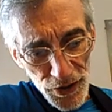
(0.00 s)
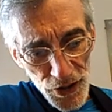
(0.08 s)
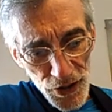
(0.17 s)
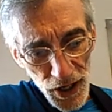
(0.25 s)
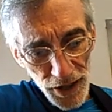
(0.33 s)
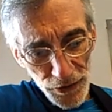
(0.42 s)

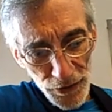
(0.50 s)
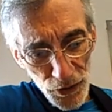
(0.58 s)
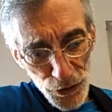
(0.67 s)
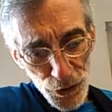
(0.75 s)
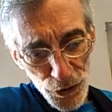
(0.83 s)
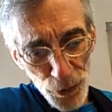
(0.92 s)
John
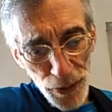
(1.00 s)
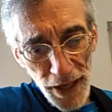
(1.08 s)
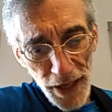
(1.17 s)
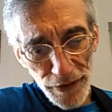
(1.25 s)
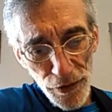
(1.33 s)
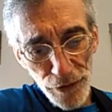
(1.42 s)
also
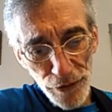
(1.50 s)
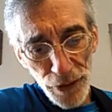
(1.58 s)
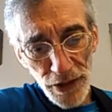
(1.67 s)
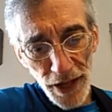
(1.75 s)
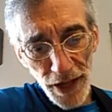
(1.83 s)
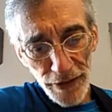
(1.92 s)
penned
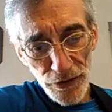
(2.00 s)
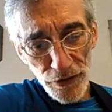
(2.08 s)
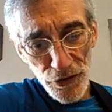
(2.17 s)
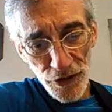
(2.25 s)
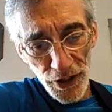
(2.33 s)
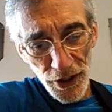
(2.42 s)
three
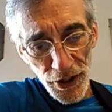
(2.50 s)
letters